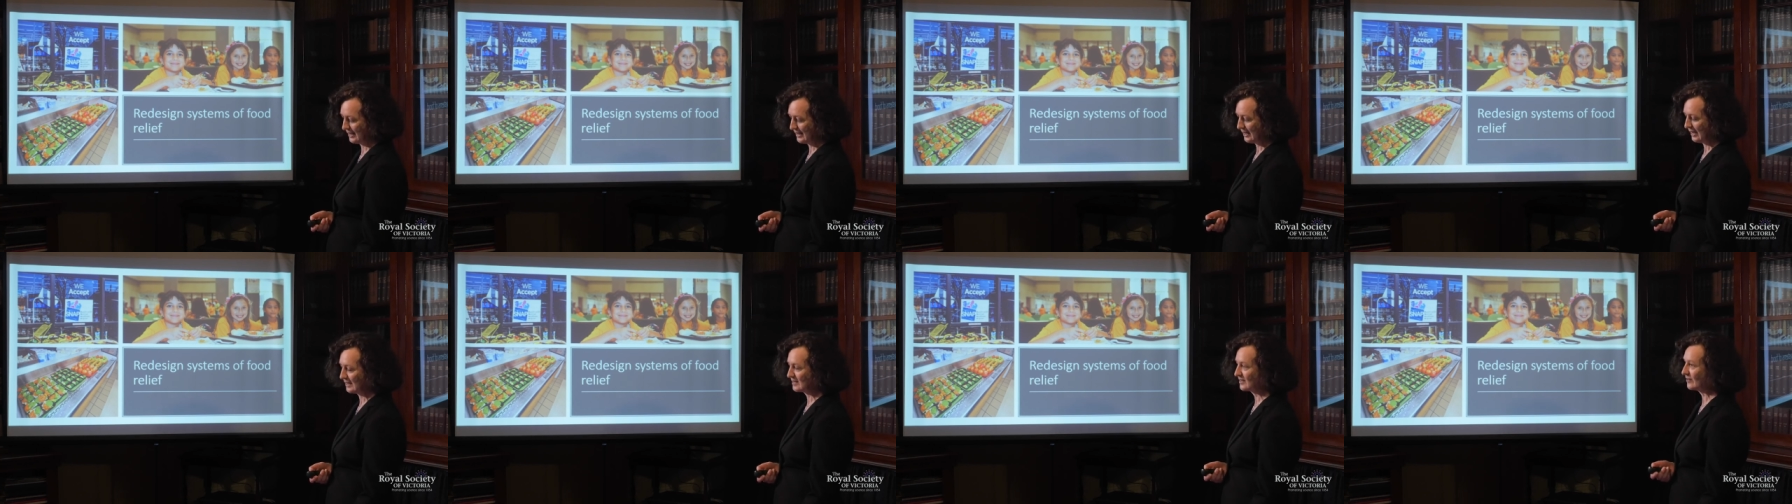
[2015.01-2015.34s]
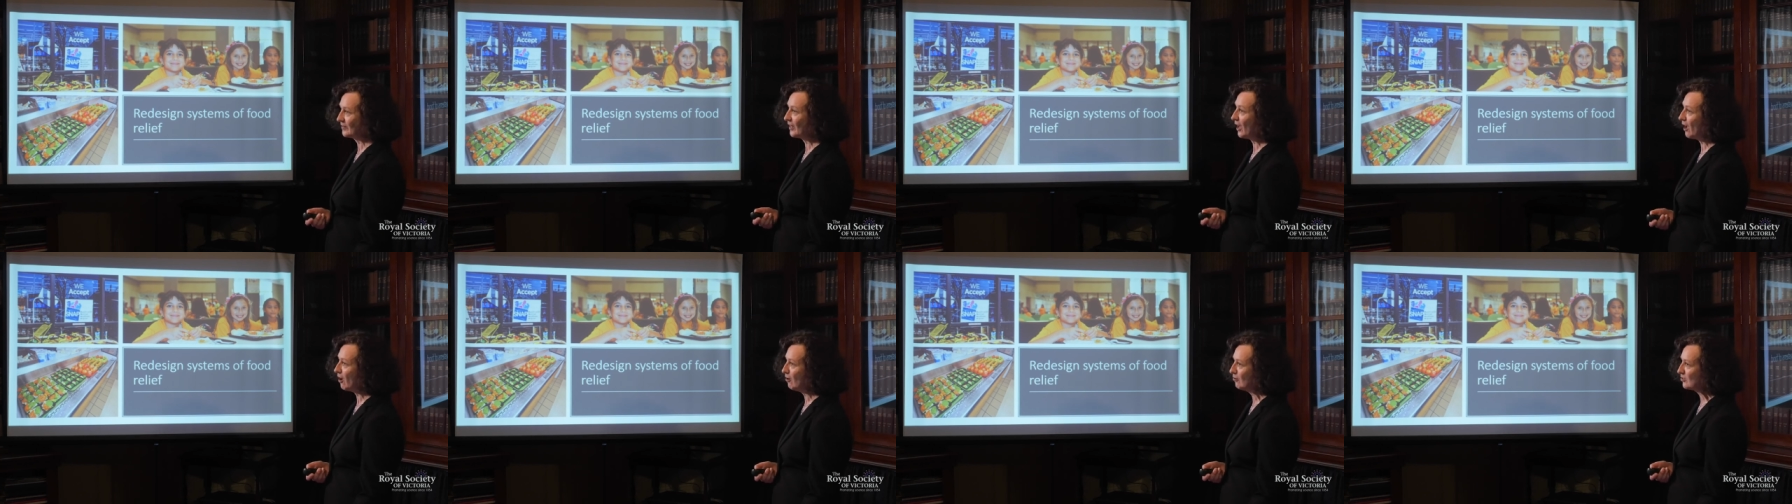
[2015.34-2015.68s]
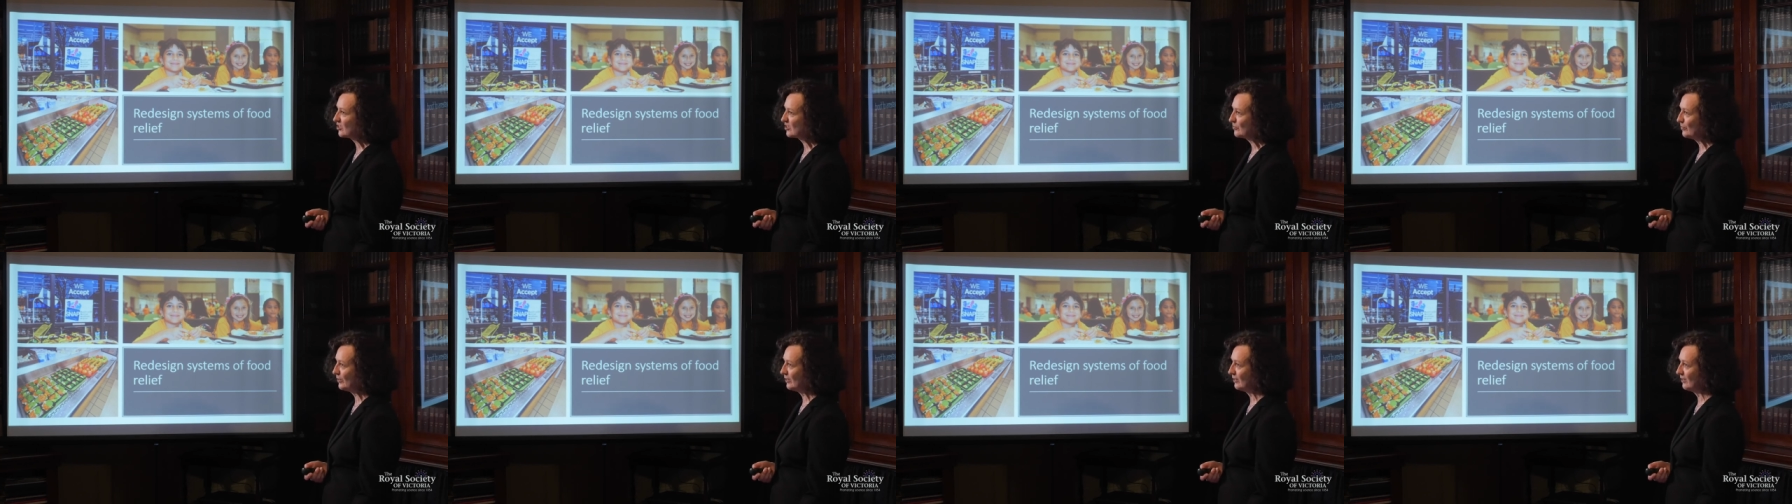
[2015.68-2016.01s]
and so that
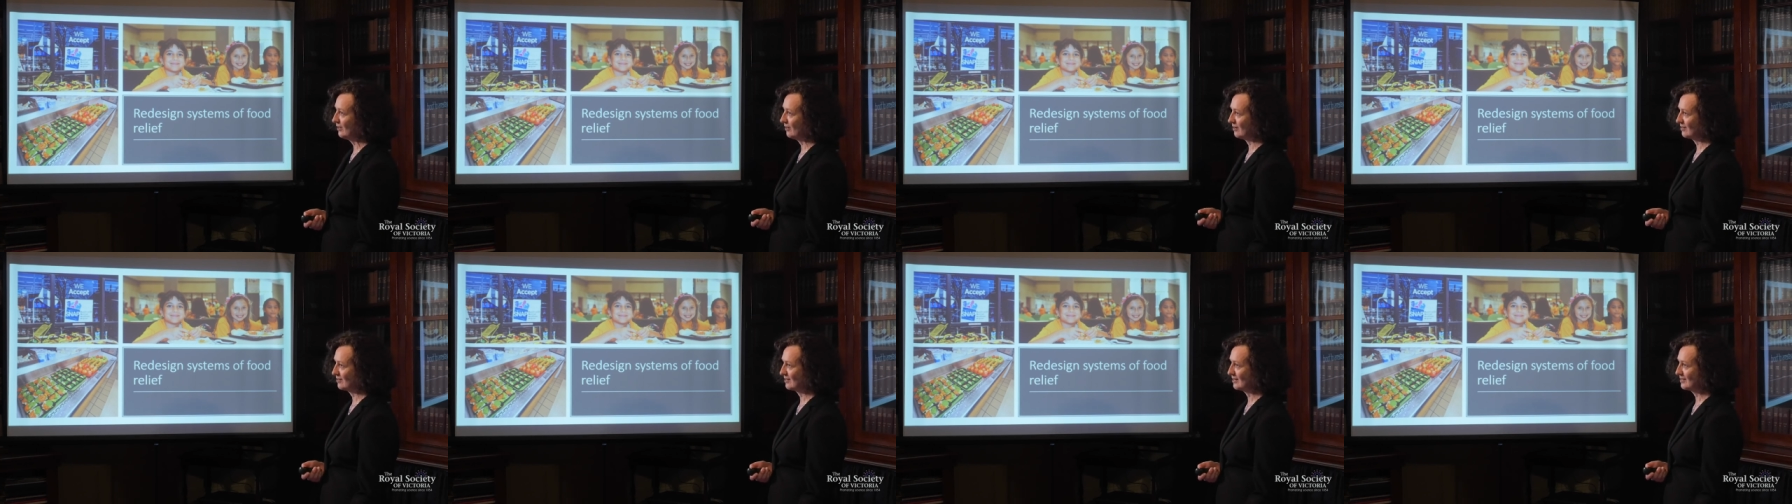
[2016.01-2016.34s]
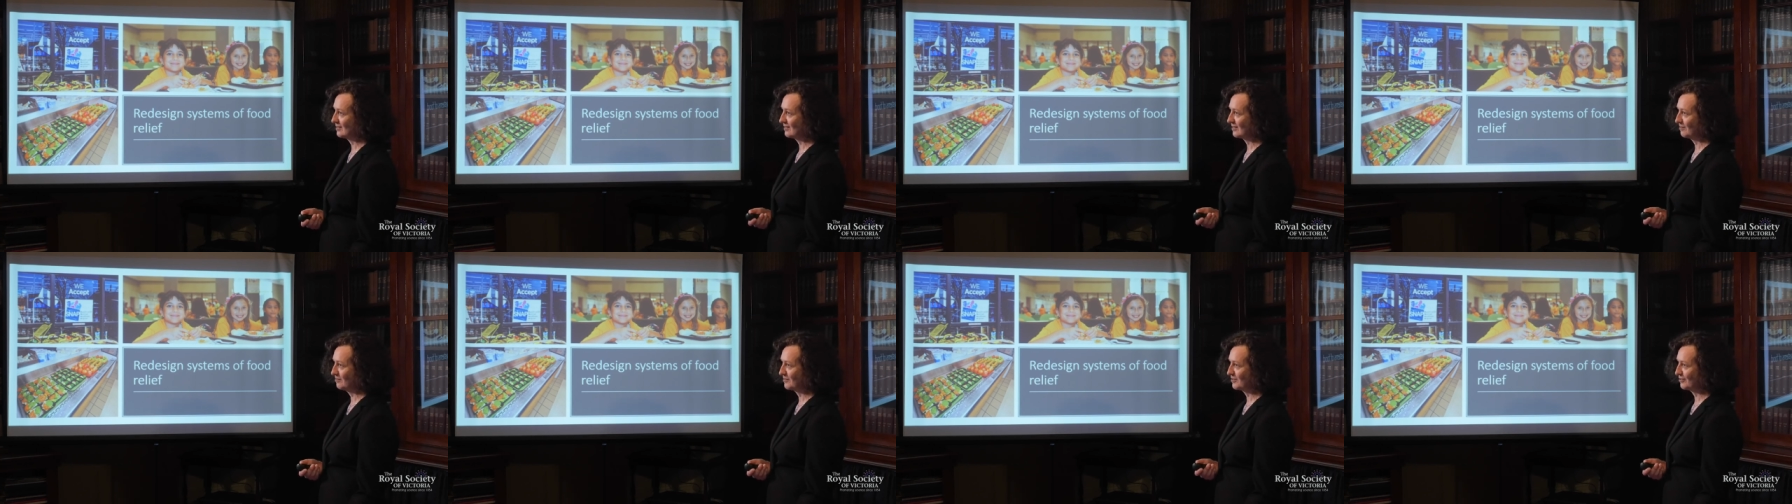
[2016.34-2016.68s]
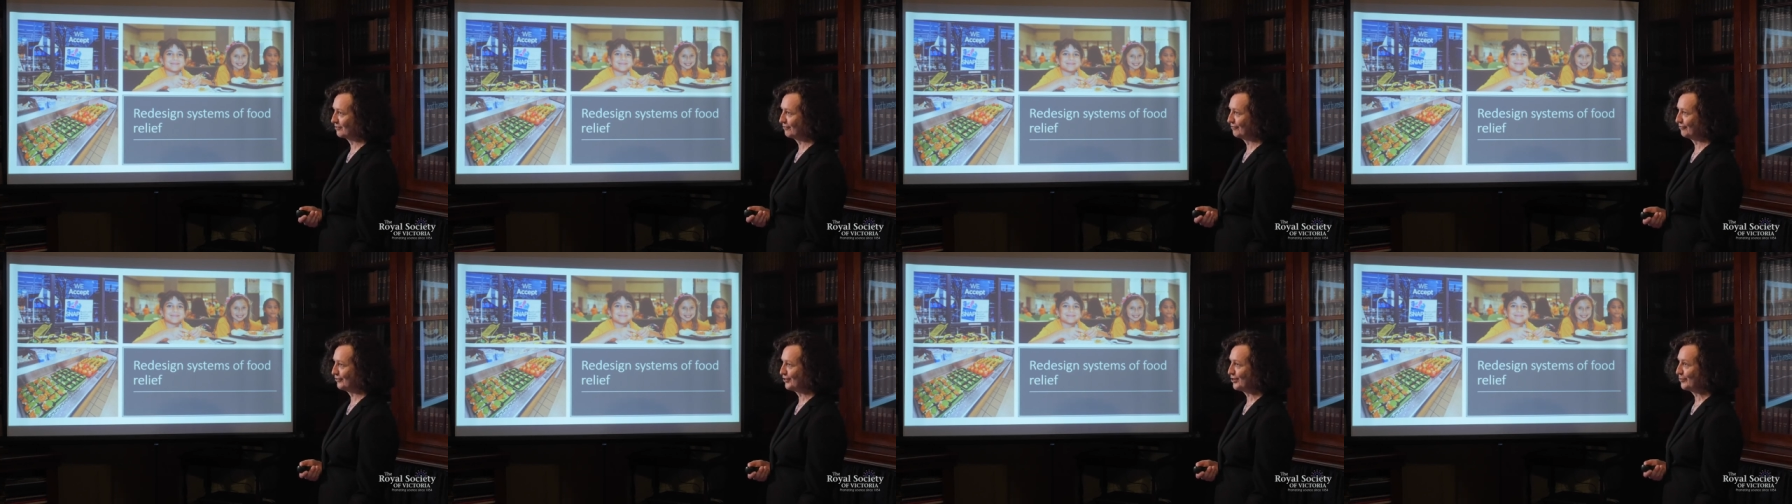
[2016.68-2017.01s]
ultimately our systems
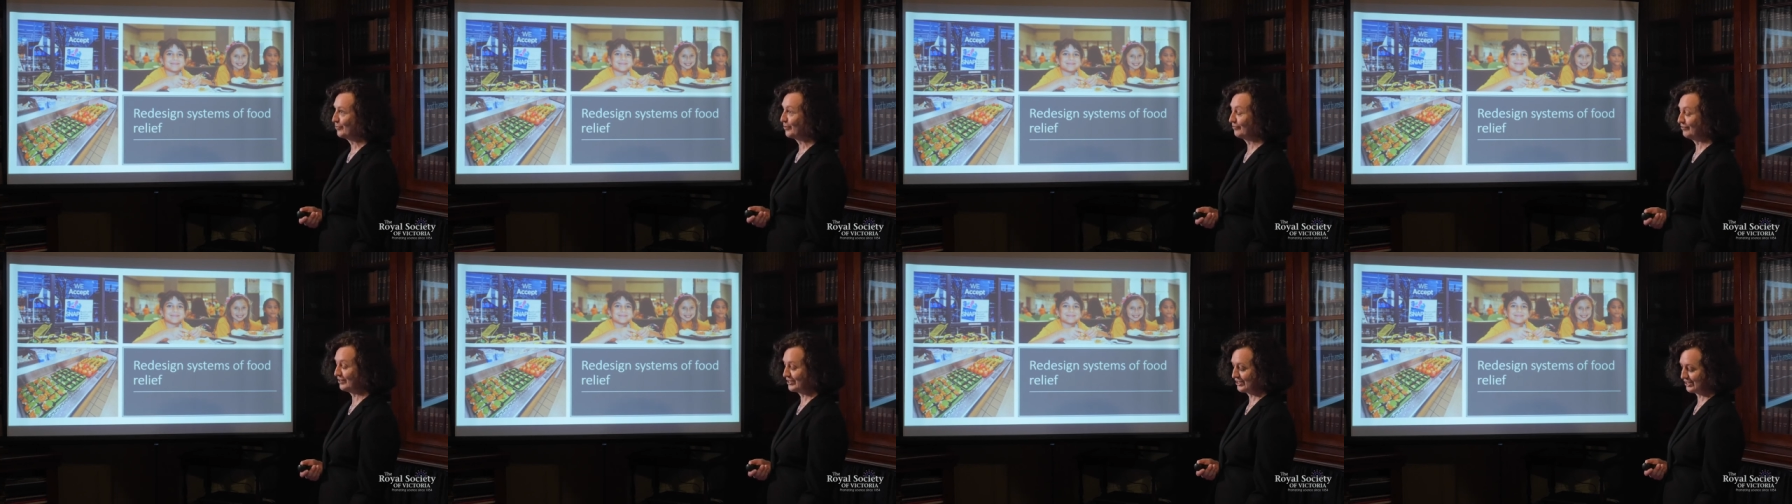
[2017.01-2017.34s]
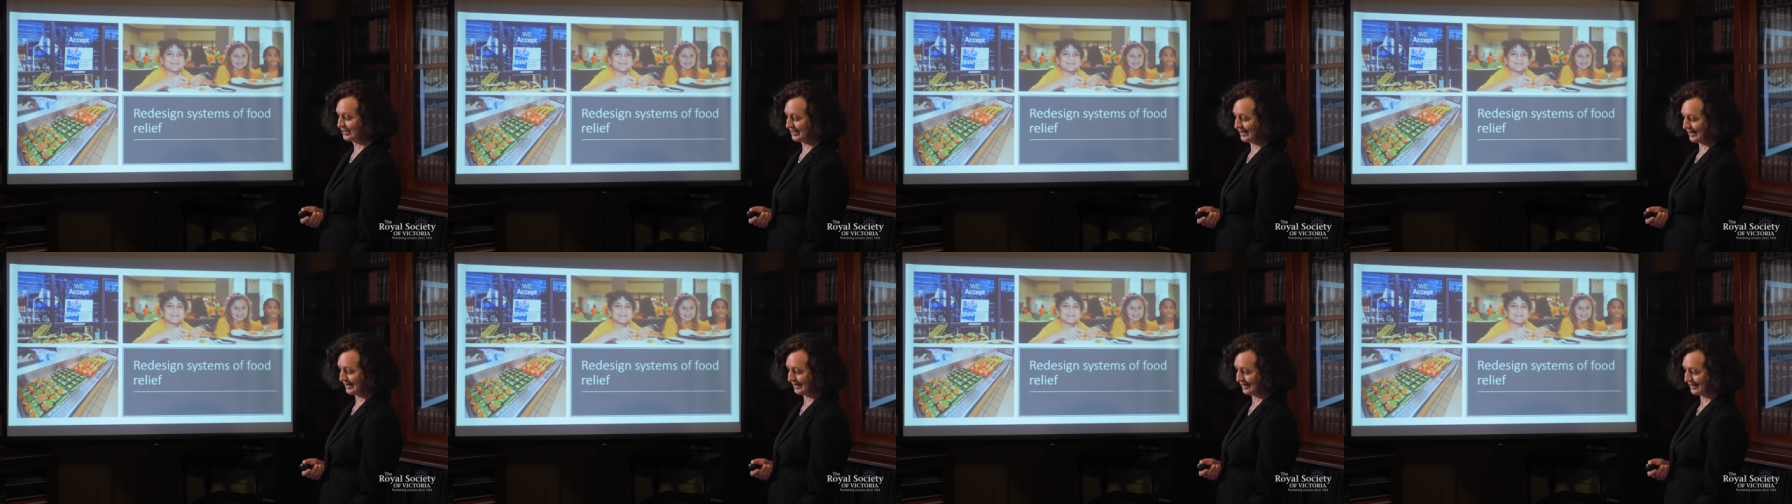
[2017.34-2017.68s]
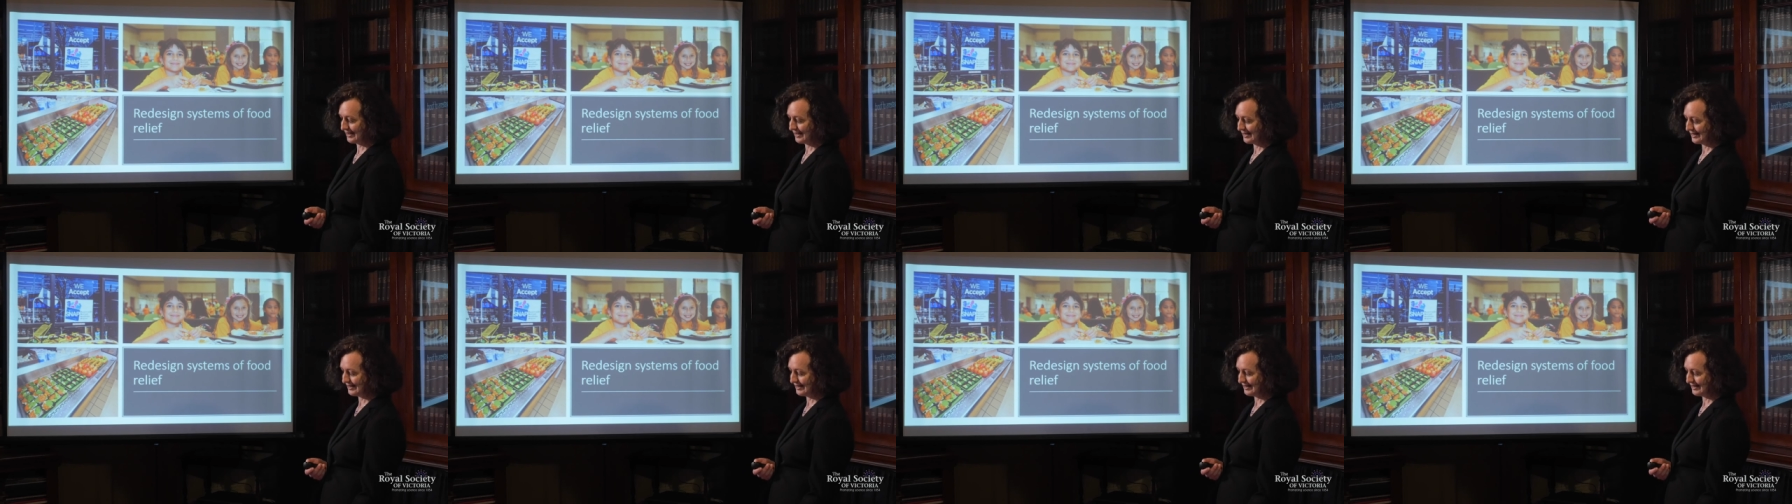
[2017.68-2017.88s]
of food provisioning